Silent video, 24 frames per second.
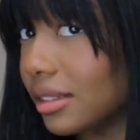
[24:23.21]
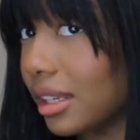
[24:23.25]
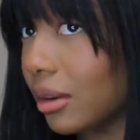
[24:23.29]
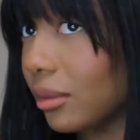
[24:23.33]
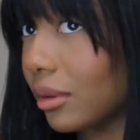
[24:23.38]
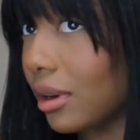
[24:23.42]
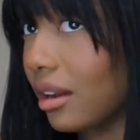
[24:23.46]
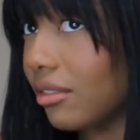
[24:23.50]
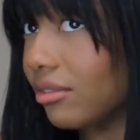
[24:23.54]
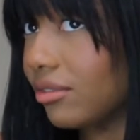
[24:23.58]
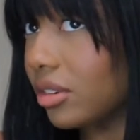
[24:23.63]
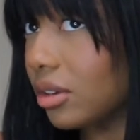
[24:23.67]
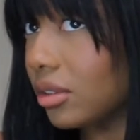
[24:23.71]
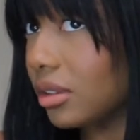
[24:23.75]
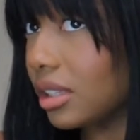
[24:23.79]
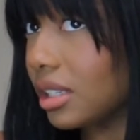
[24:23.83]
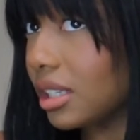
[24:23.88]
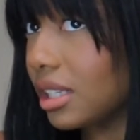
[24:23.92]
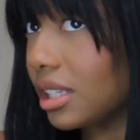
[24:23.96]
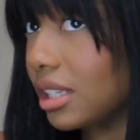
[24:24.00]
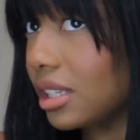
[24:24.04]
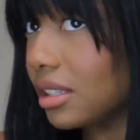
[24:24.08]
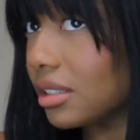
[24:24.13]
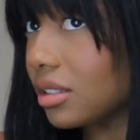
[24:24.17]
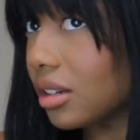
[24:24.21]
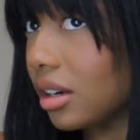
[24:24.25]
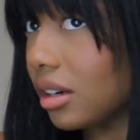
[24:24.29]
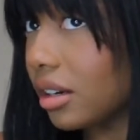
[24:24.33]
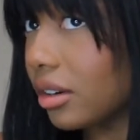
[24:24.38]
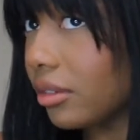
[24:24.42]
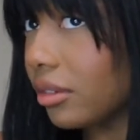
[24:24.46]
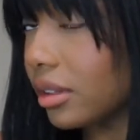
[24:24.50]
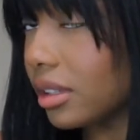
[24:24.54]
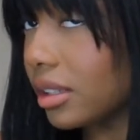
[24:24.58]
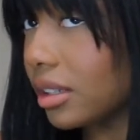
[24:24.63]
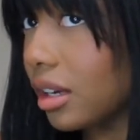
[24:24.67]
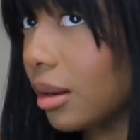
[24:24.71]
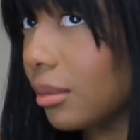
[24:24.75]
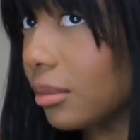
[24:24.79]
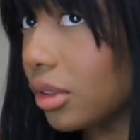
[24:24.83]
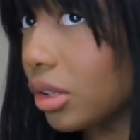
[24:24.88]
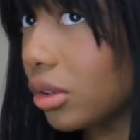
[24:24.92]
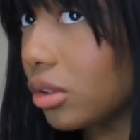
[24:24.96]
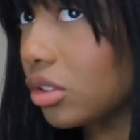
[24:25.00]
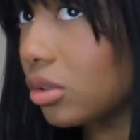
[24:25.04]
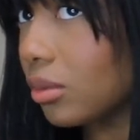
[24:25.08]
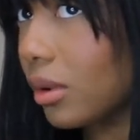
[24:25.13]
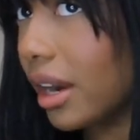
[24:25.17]
Like when I feel the heat starting to really come
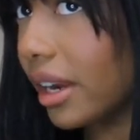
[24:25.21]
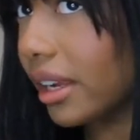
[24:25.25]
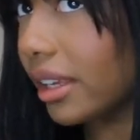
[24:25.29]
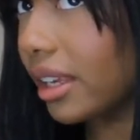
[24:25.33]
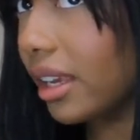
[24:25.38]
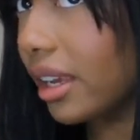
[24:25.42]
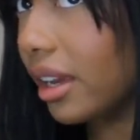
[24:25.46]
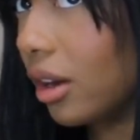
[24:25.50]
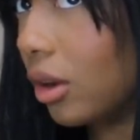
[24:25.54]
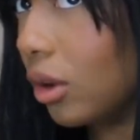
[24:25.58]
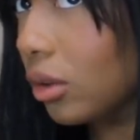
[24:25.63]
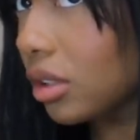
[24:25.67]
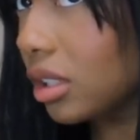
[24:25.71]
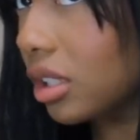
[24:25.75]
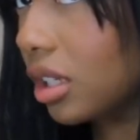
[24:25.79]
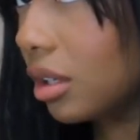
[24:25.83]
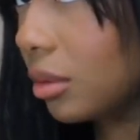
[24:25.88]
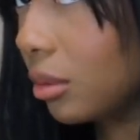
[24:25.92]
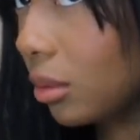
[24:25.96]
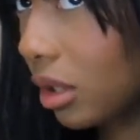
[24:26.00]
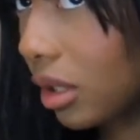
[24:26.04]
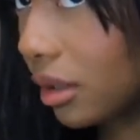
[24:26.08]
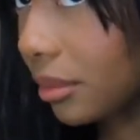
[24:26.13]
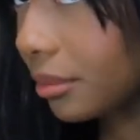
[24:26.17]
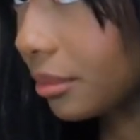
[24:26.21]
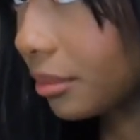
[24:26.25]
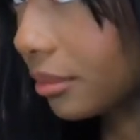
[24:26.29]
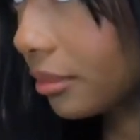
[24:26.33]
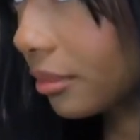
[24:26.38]
through to where I can't hold it anymore,